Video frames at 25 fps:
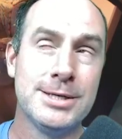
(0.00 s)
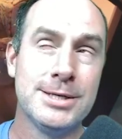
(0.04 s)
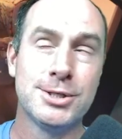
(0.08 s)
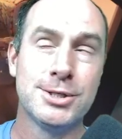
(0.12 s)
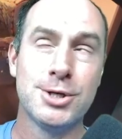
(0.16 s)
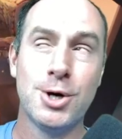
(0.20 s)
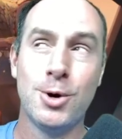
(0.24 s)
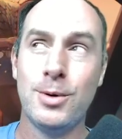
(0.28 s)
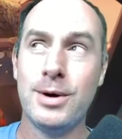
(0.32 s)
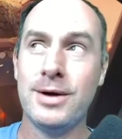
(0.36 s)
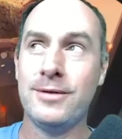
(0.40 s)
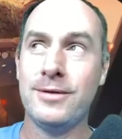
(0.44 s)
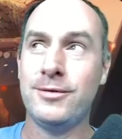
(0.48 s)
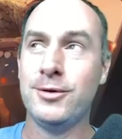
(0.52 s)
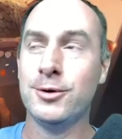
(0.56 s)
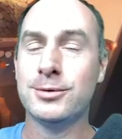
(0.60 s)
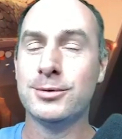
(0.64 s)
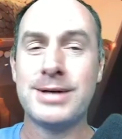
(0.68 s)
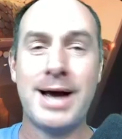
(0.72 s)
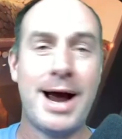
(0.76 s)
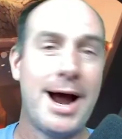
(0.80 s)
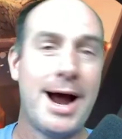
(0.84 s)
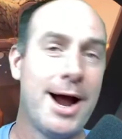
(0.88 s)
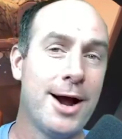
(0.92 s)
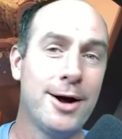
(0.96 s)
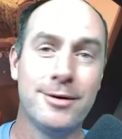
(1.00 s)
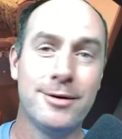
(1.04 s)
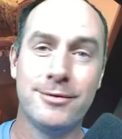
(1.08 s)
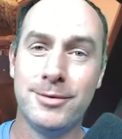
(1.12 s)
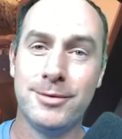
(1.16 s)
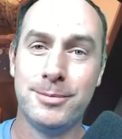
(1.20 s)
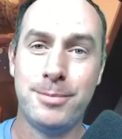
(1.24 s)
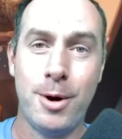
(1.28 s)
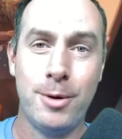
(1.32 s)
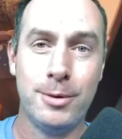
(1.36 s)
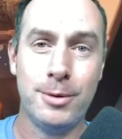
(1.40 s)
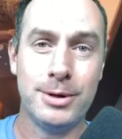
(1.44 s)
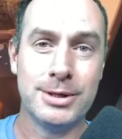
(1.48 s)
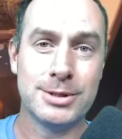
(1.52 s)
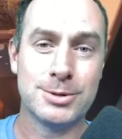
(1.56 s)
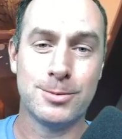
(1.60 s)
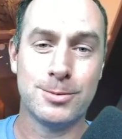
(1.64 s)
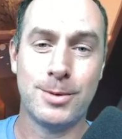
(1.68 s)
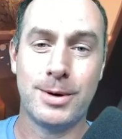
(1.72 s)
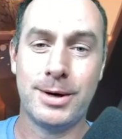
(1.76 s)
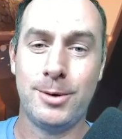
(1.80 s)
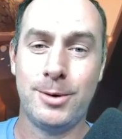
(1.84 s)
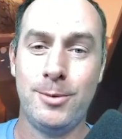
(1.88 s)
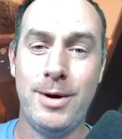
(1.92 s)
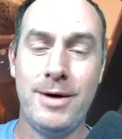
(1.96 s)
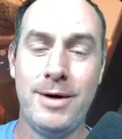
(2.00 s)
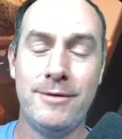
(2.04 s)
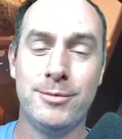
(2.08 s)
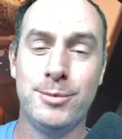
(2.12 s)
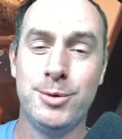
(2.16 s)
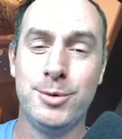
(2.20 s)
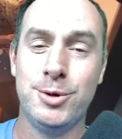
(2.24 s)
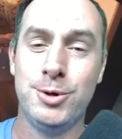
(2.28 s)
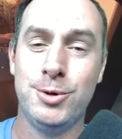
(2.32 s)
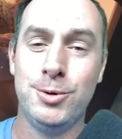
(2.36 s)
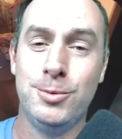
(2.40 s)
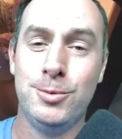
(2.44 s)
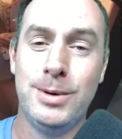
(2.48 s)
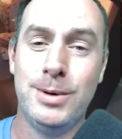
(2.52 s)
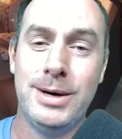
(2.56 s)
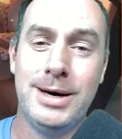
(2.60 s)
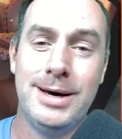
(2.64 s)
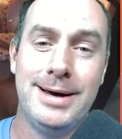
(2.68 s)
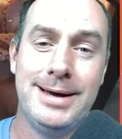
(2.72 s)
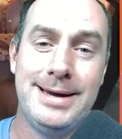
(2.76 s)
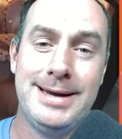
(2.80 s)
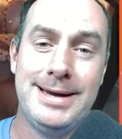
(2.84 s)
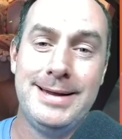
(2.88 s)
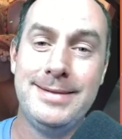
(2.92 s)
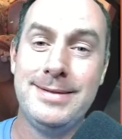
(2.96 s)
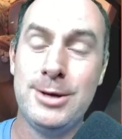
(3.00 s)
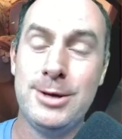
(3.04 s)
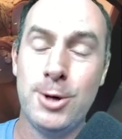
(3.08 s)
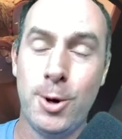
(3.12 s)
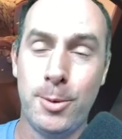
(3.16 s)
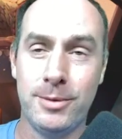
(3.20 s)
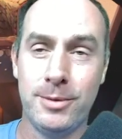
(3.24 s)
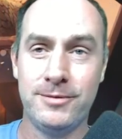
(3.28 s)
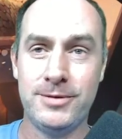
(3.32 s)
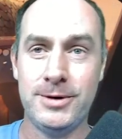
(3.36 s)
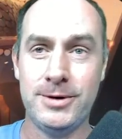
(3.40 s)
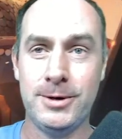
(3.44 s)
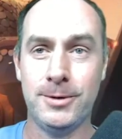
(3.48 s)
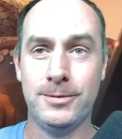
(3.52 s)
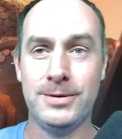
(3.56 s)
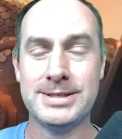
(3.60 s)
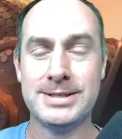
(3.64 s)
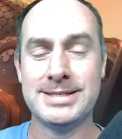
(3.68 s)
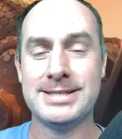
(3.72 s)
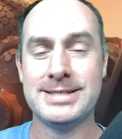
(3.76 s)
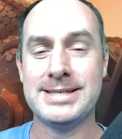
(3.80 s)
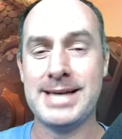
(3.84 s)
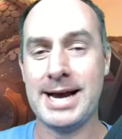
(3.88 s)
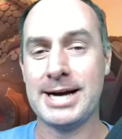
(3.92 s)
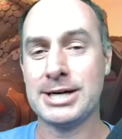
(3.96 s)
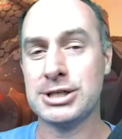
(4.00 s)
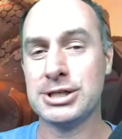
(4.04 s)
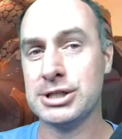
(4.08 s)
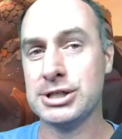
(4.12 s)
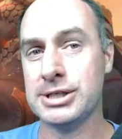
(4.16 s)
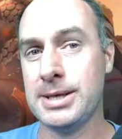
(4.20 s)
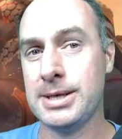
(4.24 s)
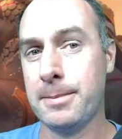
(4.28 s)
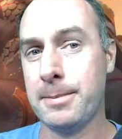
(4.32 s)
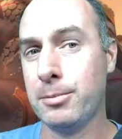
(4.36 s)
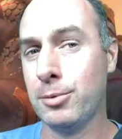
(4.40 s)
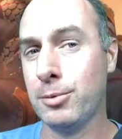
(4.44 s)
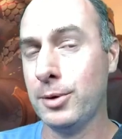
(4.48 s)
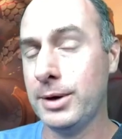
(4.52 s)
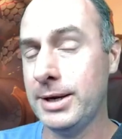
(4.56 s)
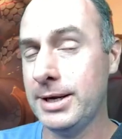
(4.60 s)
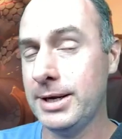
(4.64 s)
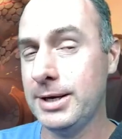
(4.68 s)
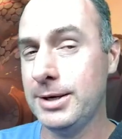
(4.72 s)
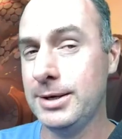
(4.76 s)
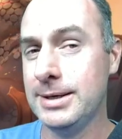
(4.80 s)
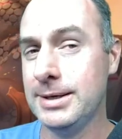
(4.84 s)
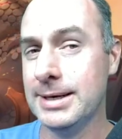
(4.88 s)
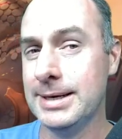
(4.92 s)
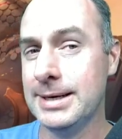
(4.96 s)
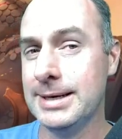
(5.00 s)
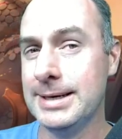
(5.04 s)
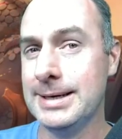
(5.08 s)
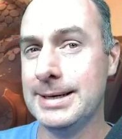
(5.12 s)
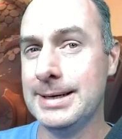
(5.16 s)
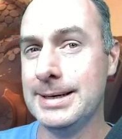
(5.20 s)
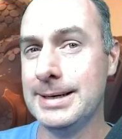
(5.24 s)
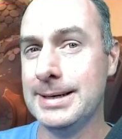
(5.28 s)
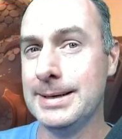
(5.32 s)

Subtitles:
So if you're tired of opponents running away from you in the open field, this is actually a pretty